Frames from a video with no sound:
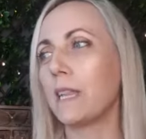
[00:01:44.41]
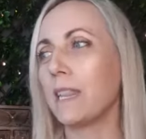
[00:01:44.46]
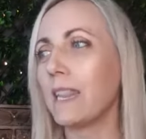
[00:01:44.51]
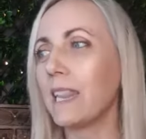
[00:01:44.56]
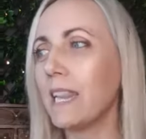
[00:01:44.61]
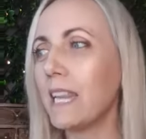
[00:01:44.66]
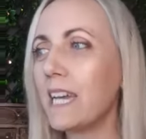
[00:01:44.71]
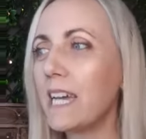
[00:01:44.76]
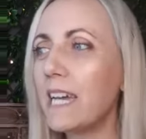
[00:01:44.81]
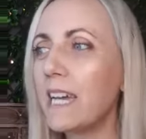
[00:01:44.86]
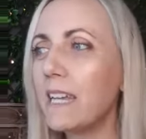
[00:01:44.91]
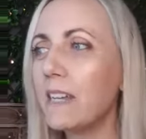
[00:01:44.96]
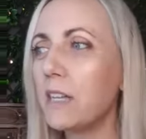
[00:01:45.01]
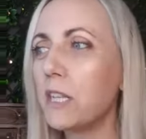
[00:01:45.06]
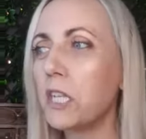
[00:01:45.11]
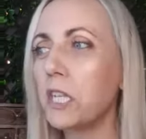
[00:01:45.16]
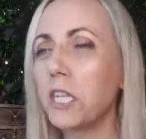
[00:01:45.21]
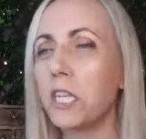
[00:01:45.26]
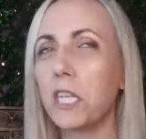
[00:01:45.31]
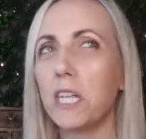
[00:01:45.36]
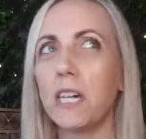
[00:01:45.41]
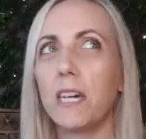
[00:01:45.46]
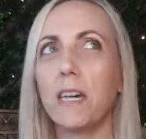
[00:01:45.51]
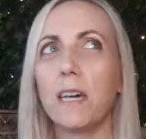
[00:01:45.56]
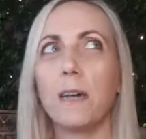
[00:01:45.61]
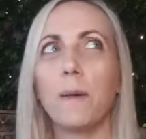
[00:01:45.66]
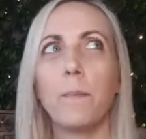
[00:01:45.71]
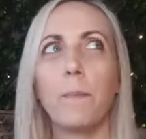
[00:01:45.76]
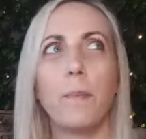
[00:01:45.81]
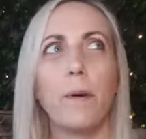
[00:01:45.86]

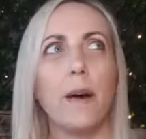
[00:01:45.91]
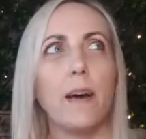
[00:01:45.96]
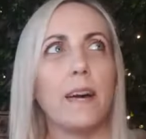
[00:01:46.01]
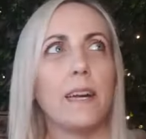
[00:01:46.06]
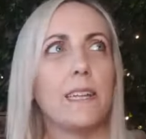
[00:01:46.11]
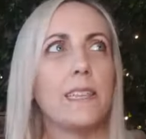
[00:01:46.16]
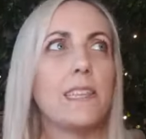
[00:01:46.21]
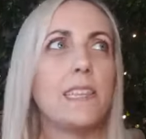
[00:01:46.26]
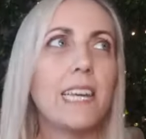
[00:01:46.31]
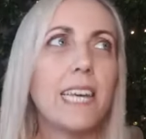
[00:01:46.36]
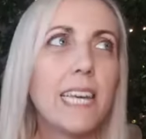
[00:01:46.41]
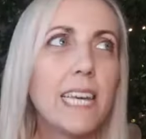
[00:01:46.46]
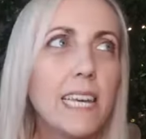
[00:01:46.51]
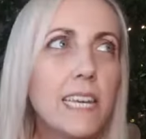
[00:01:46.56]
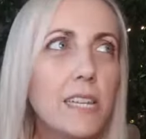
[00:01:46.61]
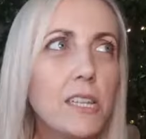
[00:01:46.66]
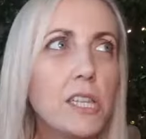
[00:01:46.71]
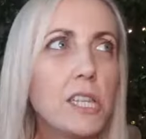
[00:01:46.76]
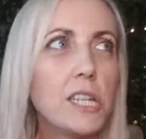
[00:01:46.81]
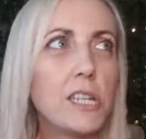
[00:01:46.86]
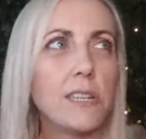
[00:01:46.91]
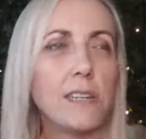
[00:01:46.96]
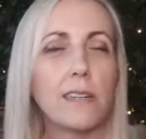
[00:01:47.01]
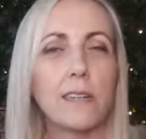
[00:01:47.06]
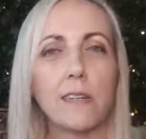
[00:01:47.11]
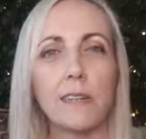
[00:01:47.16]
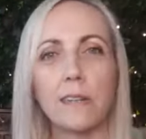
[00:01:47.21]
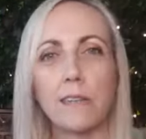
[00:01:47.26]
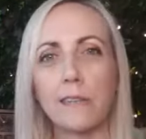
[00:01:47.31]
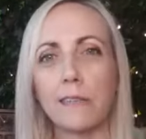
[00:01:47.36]
leadership,
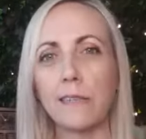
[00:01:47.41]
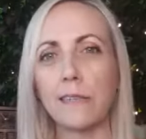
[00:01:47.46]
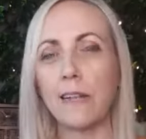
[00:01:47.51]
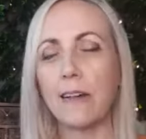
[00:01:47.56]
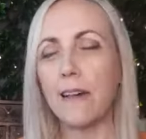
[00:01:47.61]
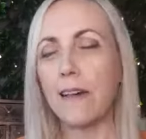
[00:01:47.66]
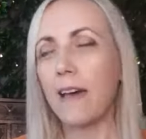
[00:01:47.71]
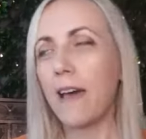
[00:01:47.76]
teachers,